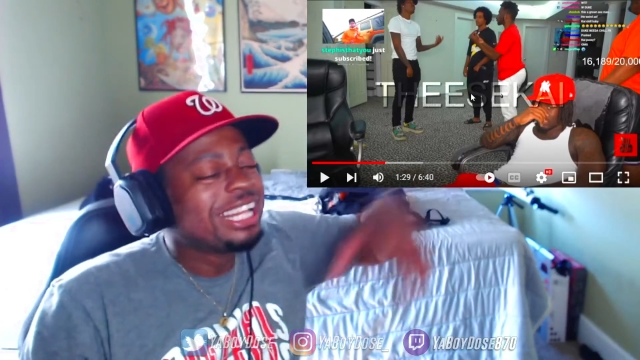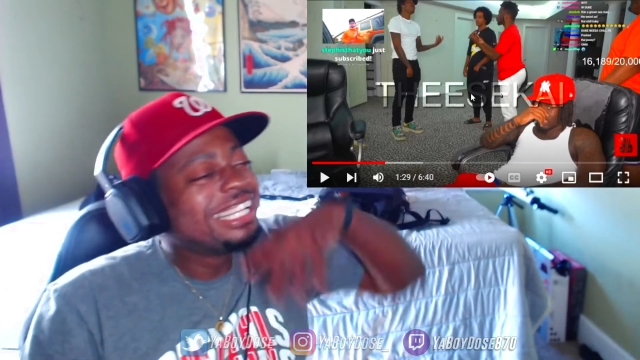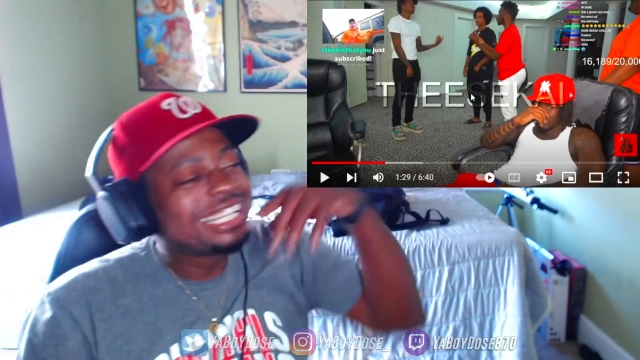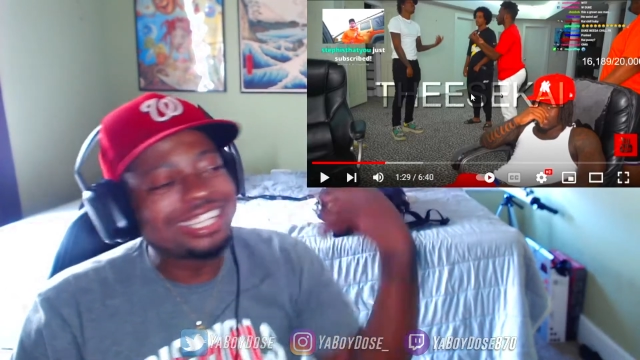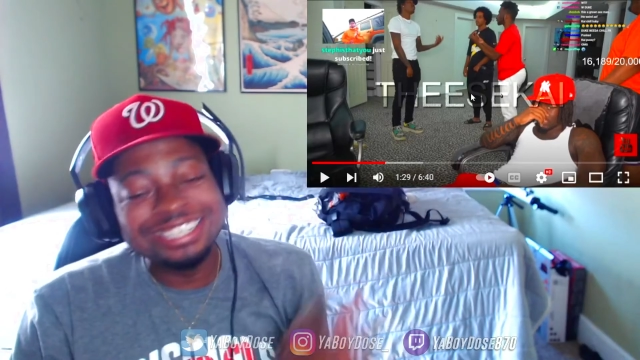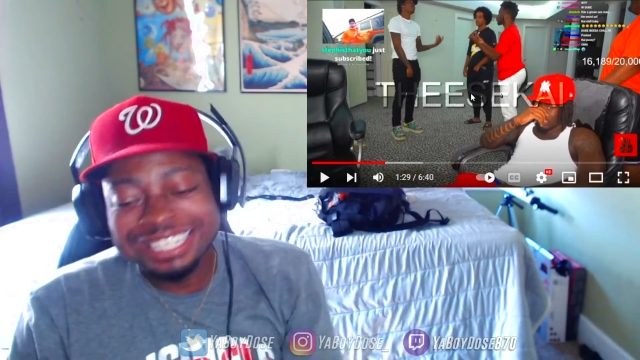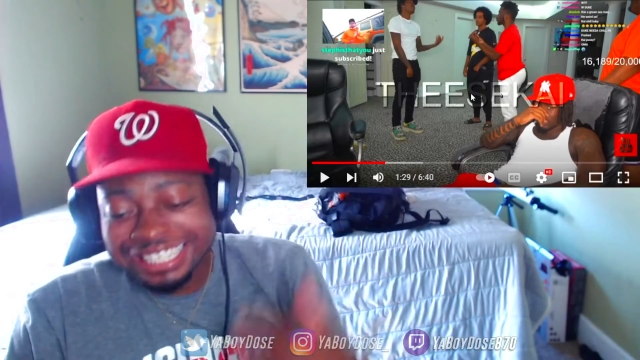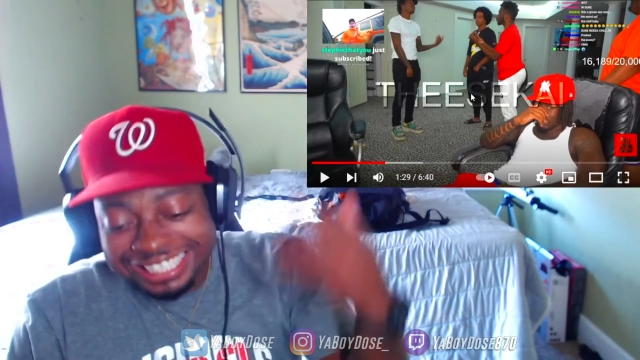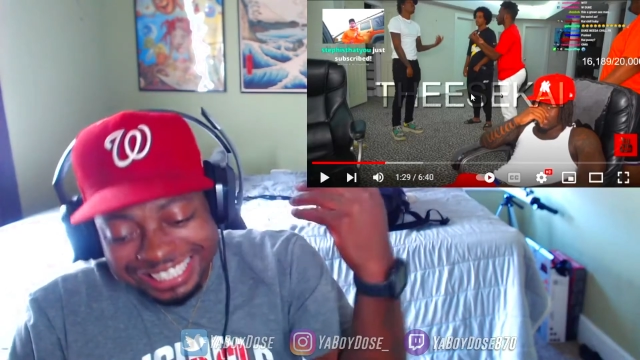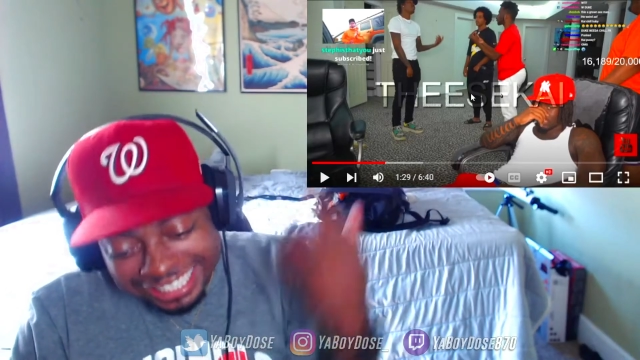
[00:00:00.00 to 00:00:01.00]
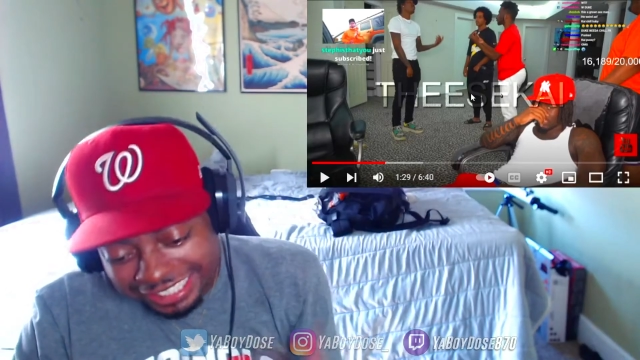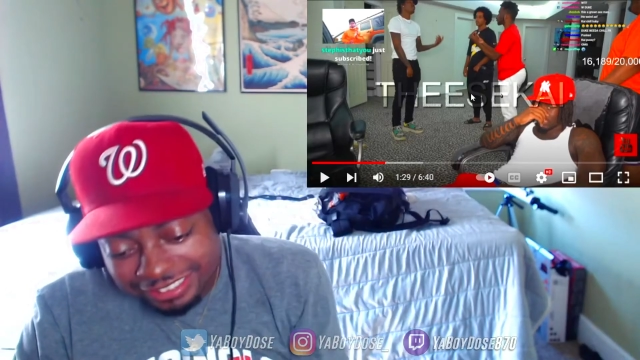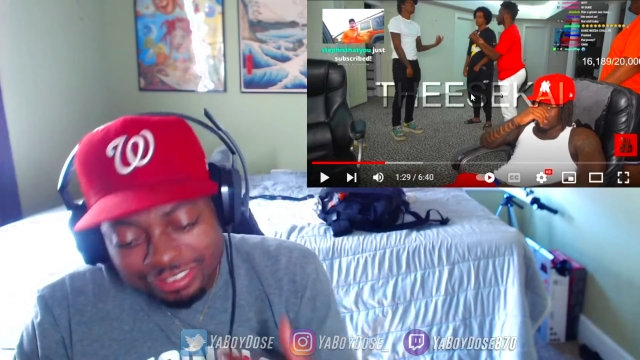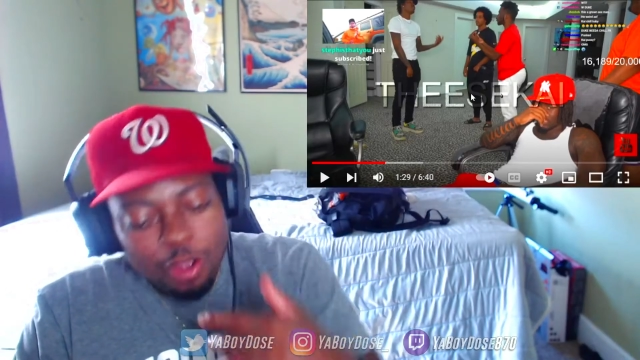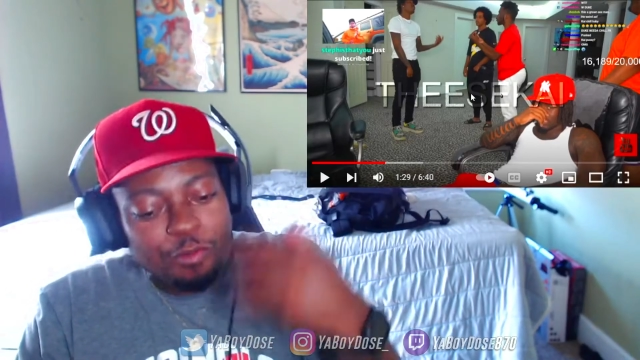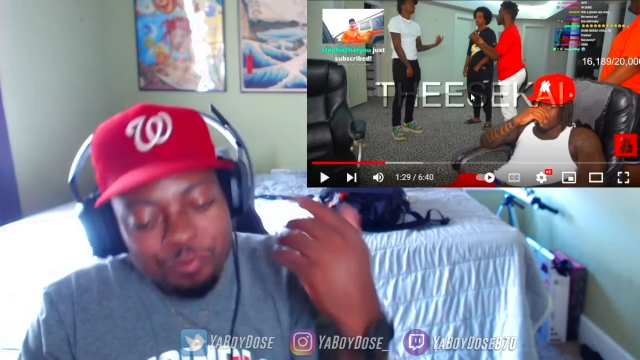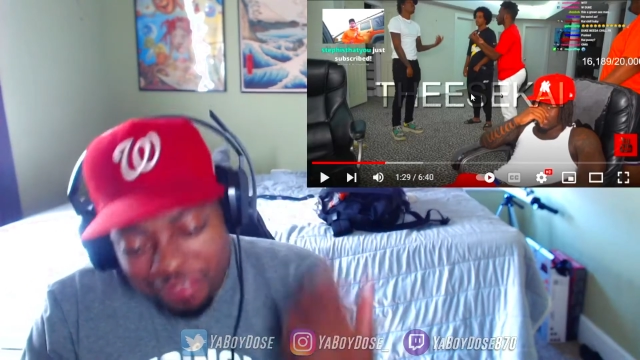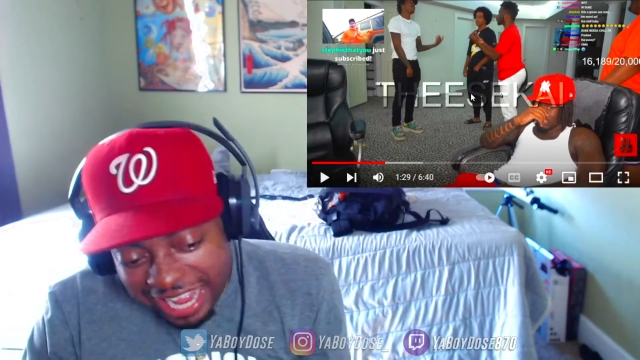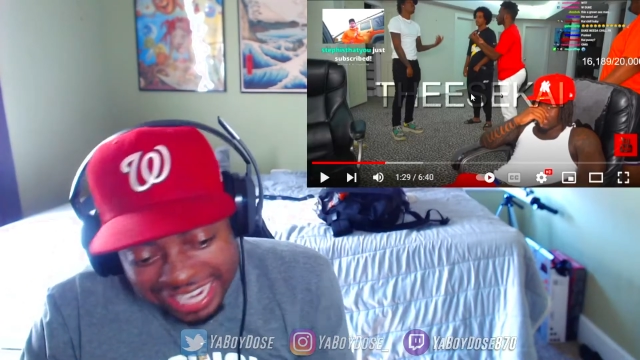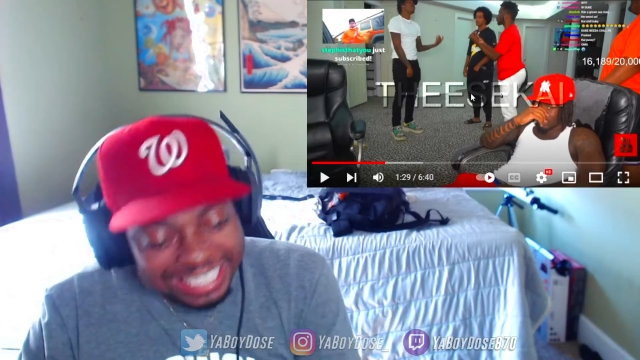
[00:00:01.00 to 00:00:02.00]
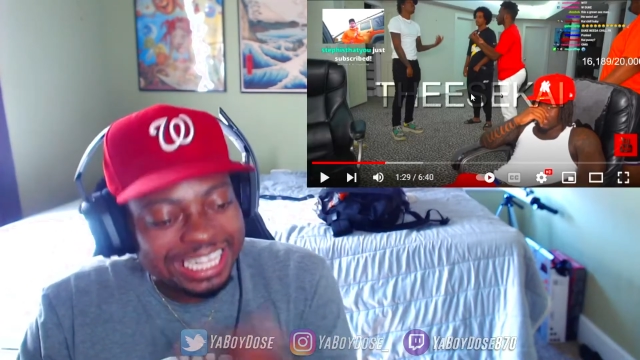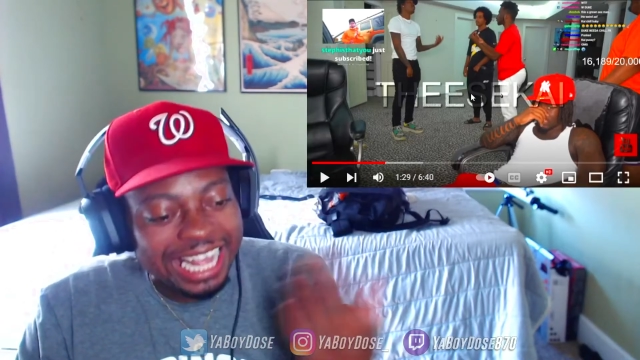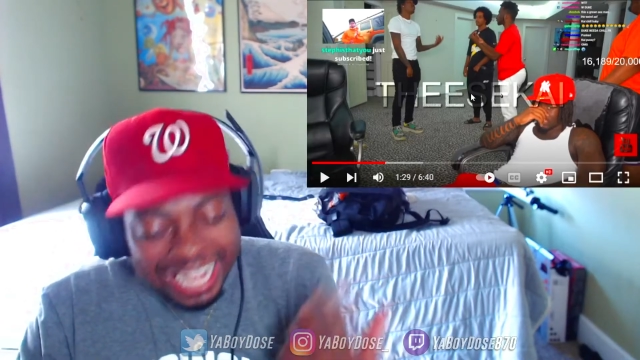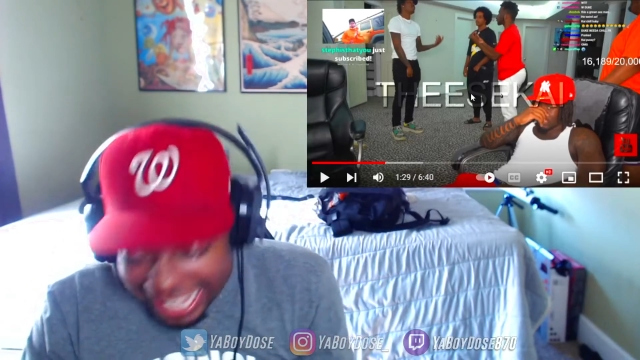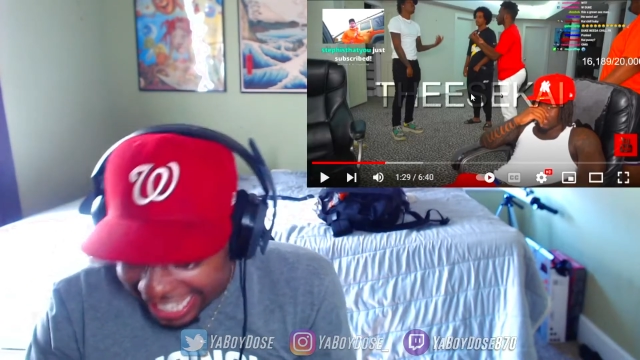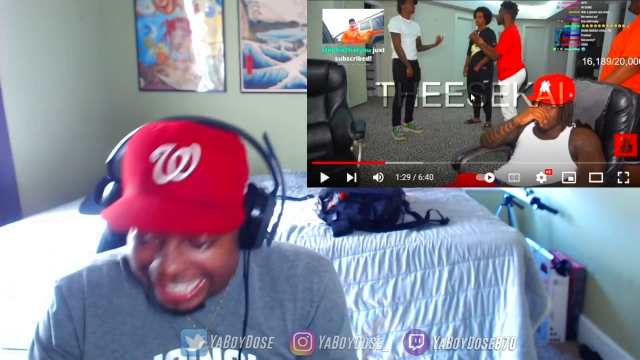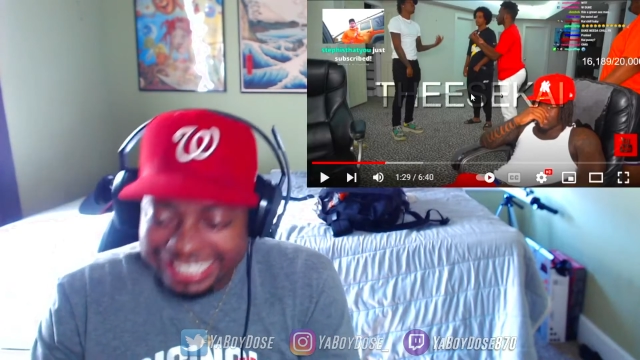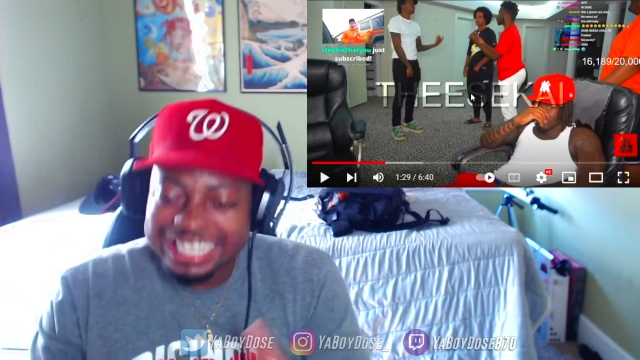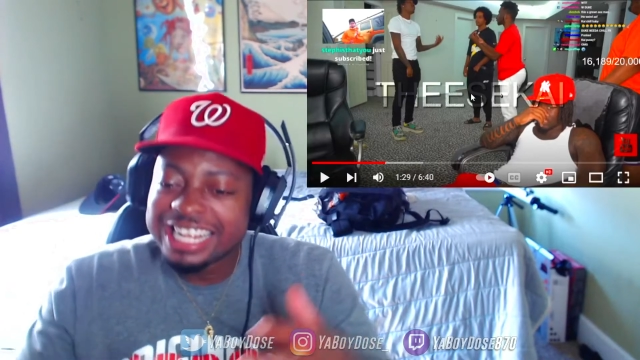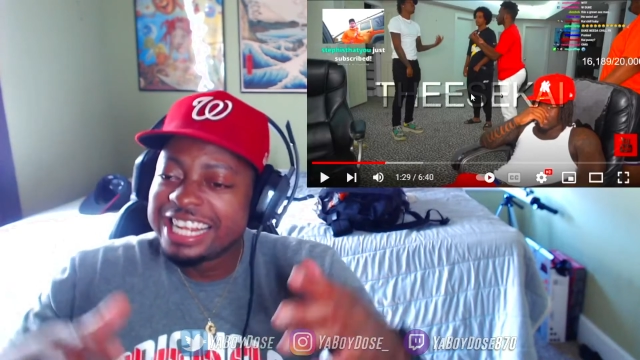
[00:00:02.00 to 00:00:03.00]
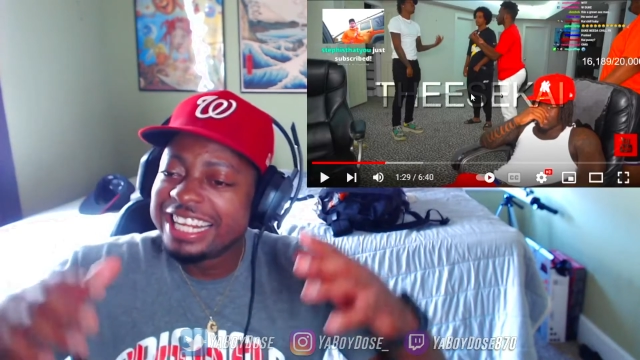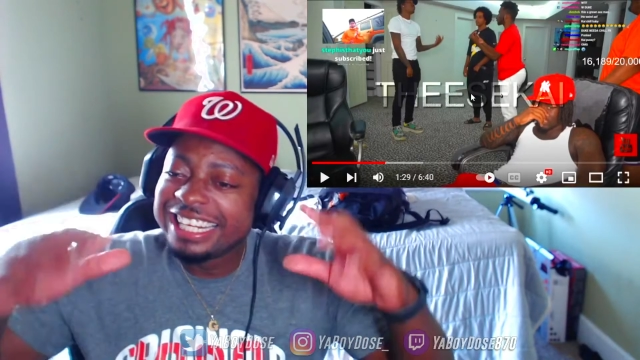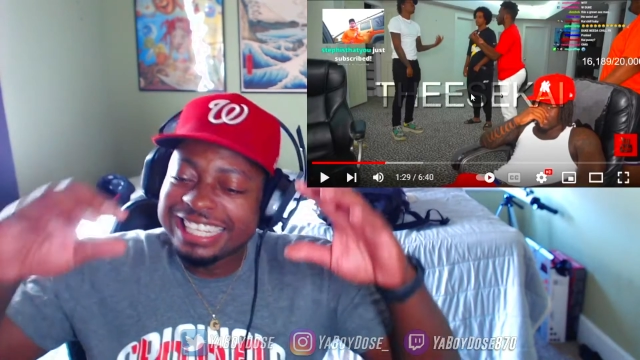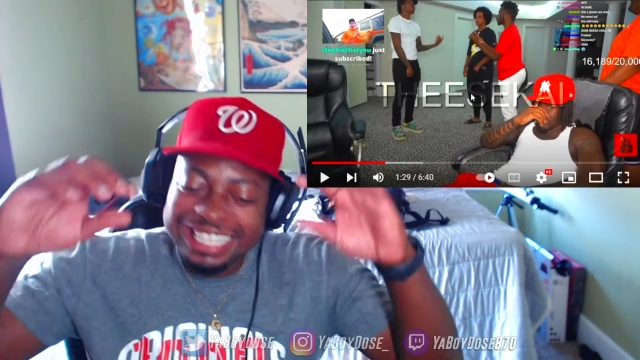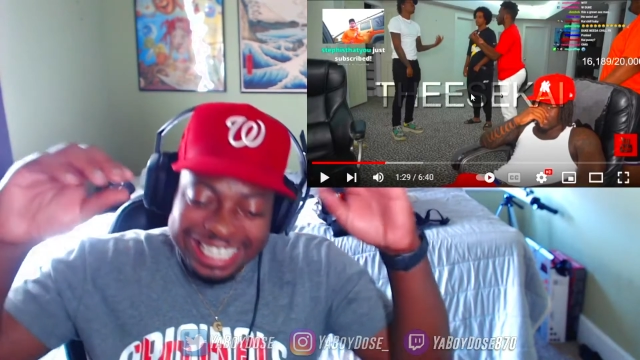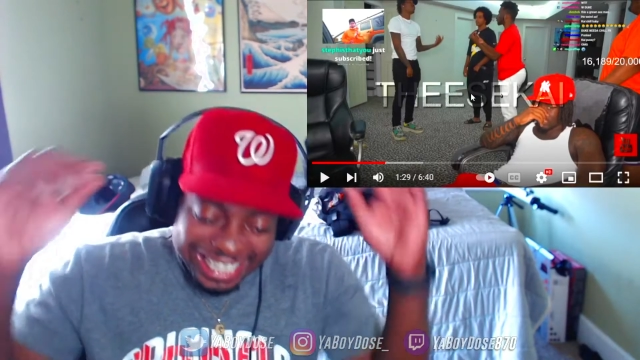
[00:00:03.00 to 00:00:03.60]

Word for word: Look here, the, the niggas are finally at the